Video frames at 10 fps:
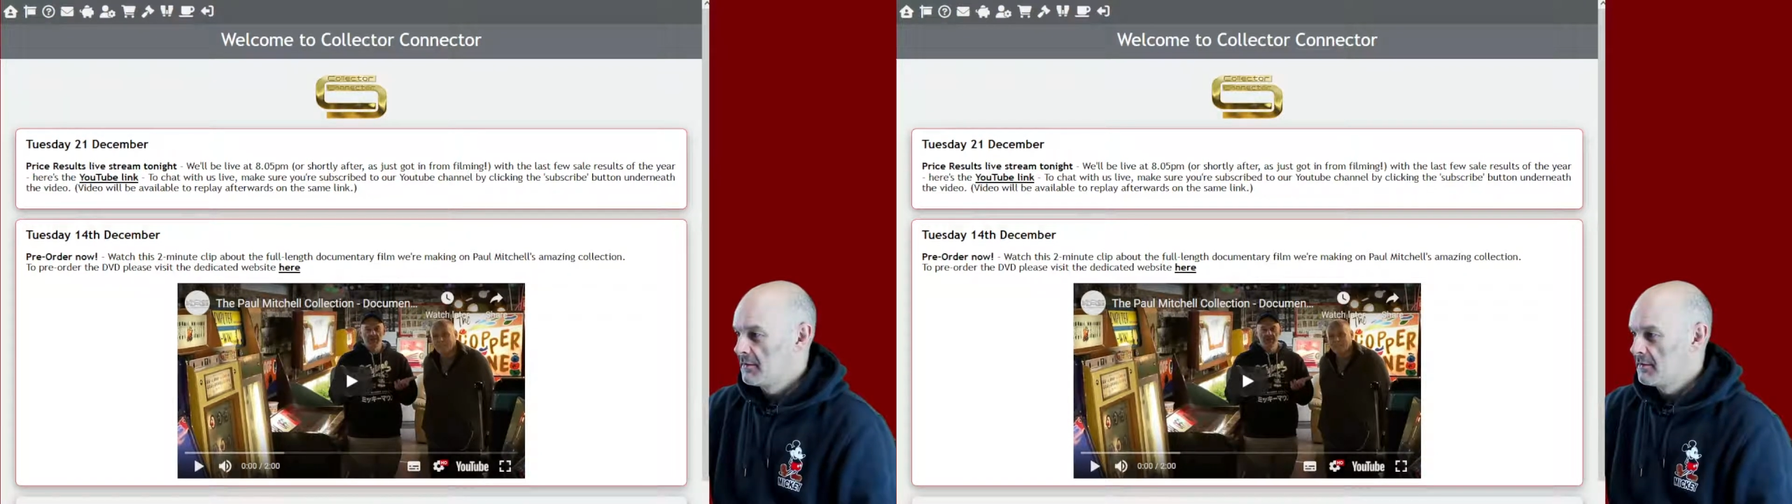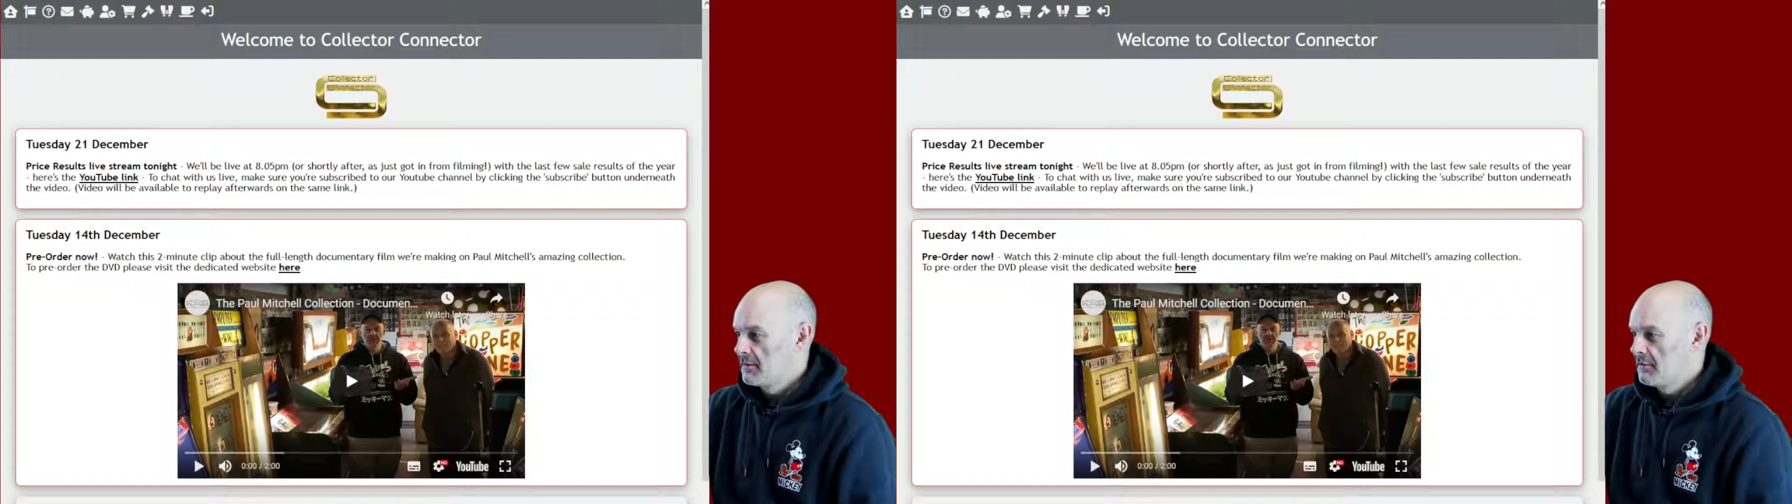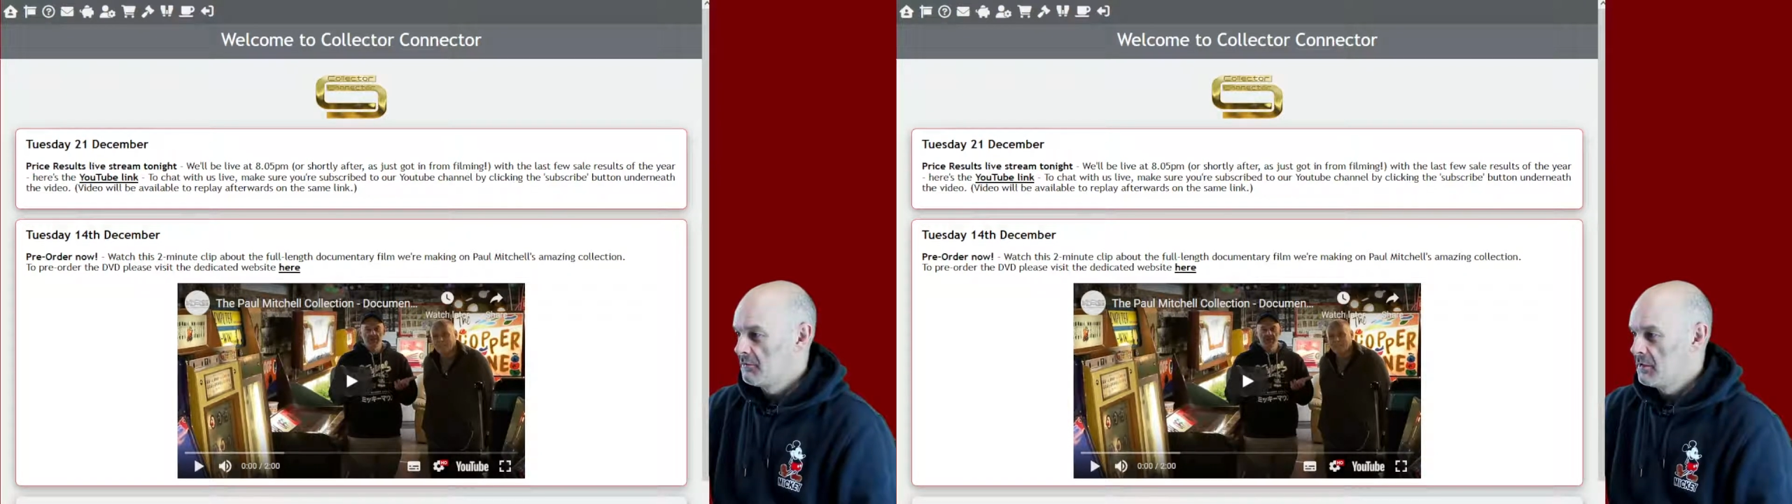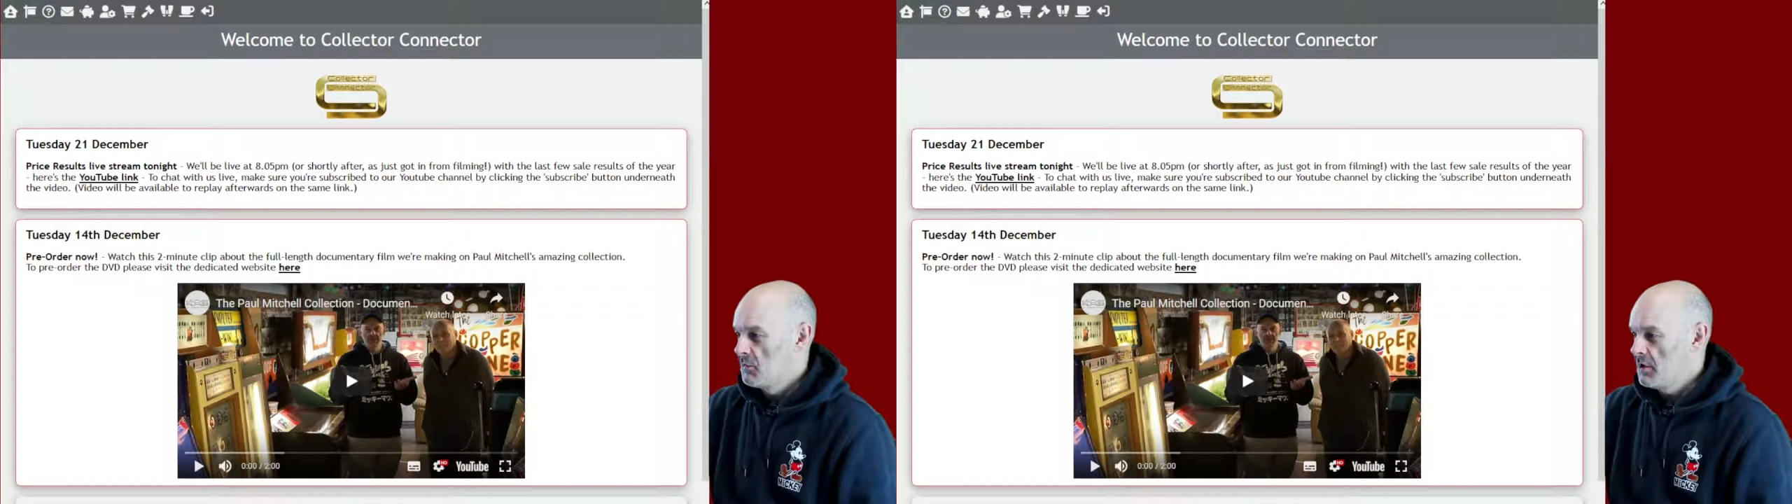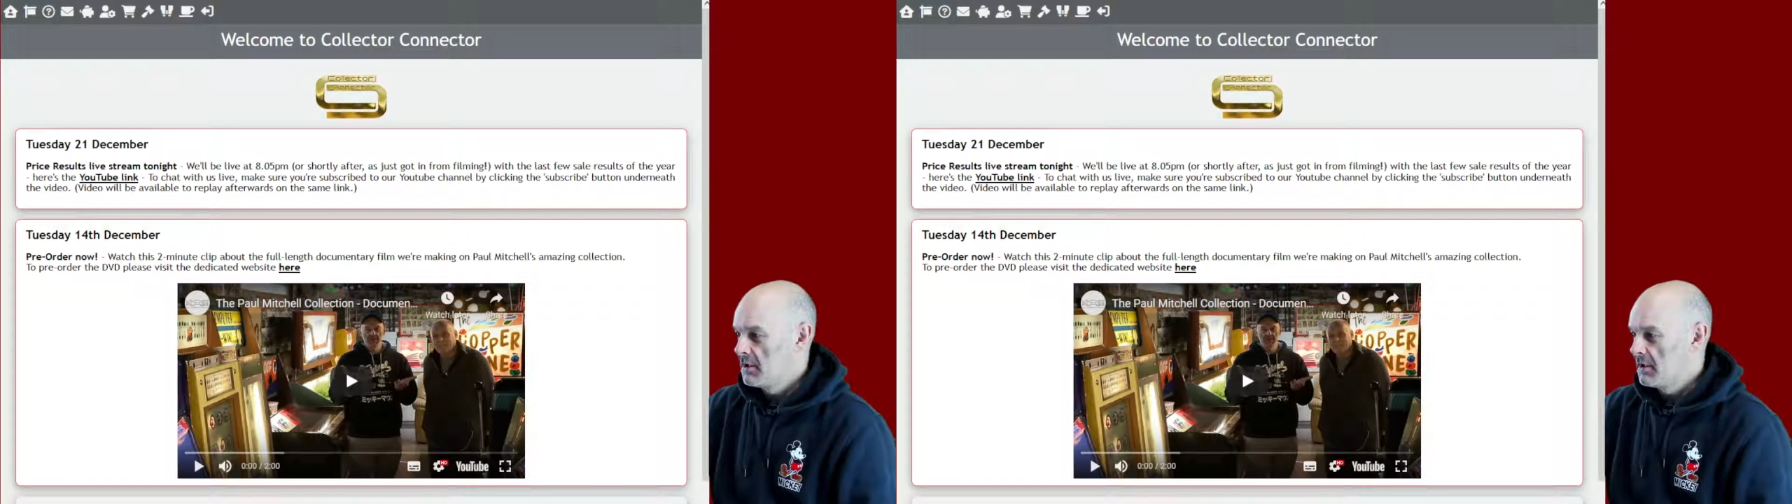If we're
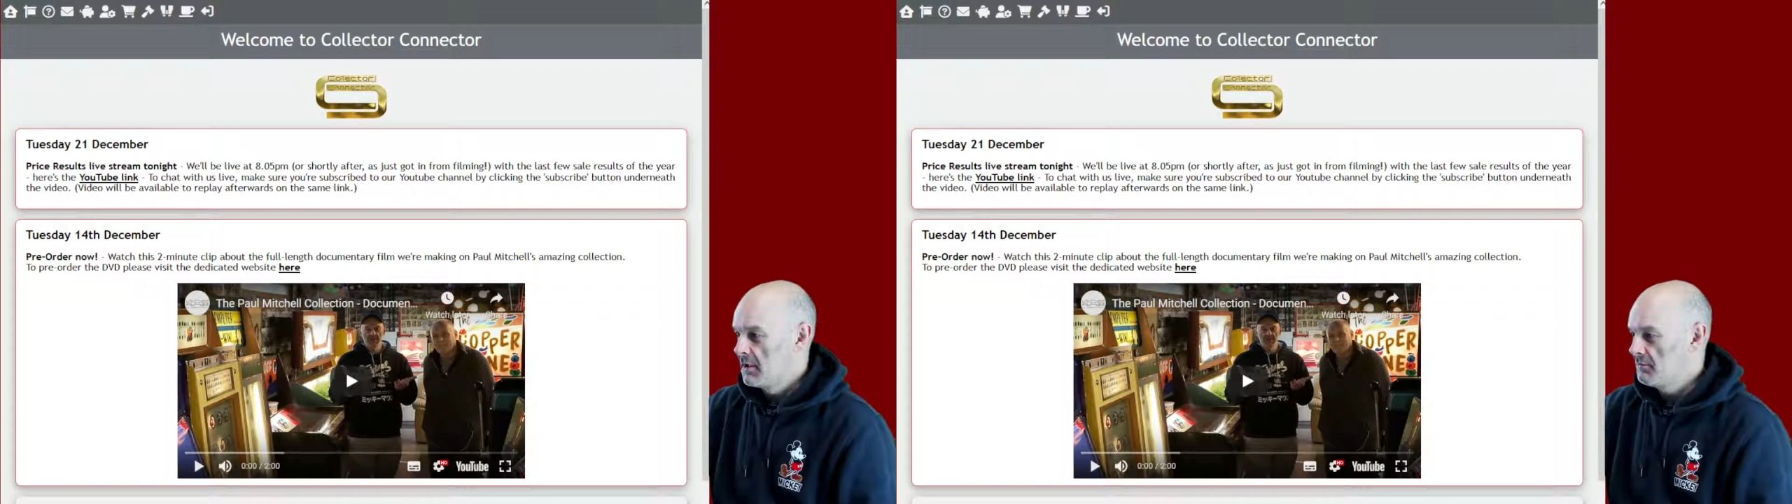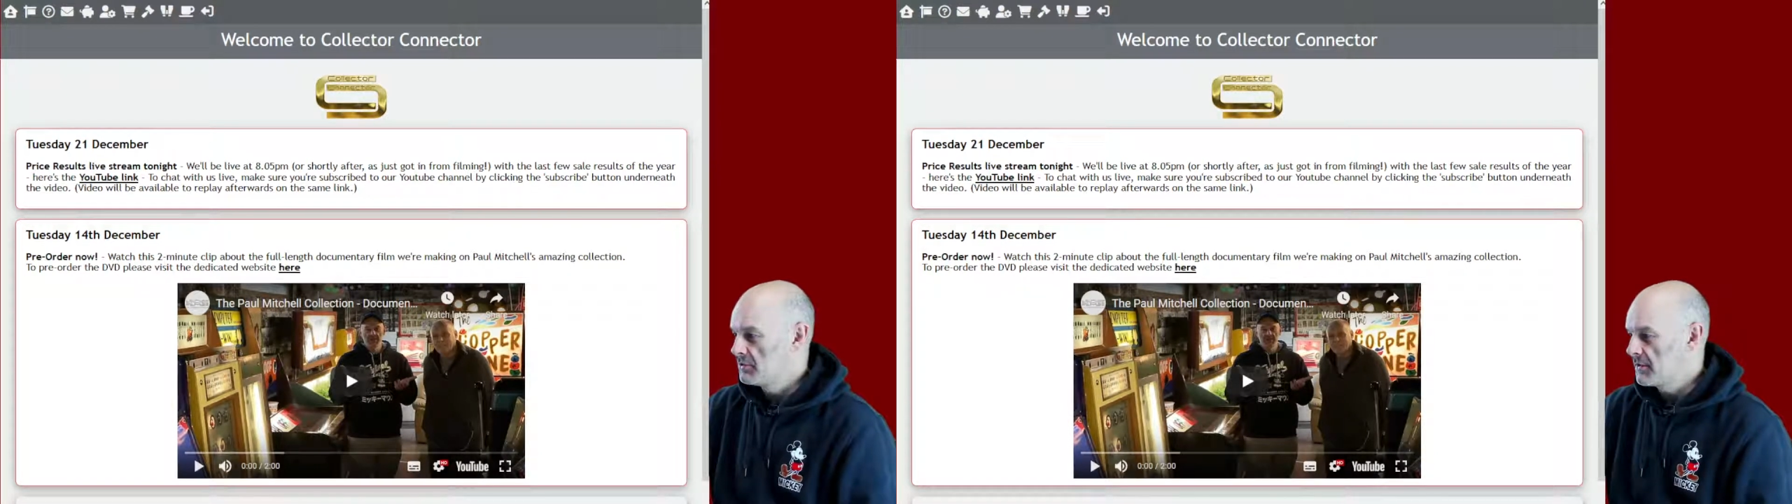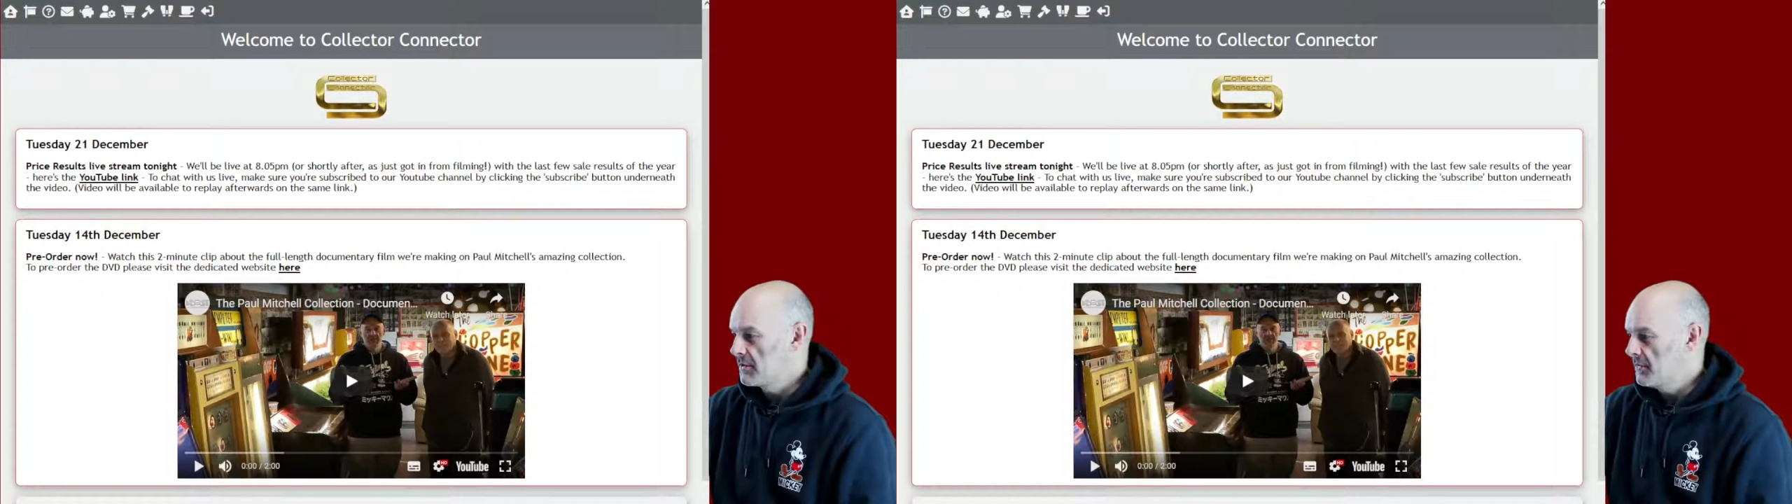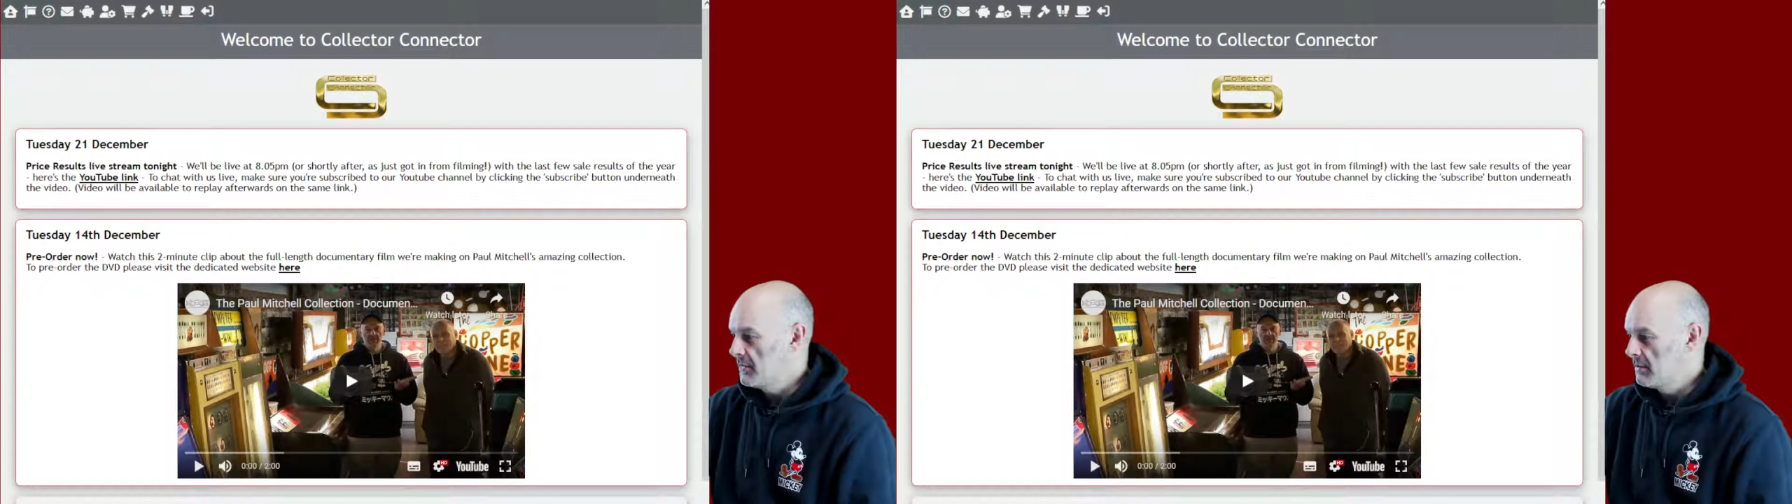working, which I think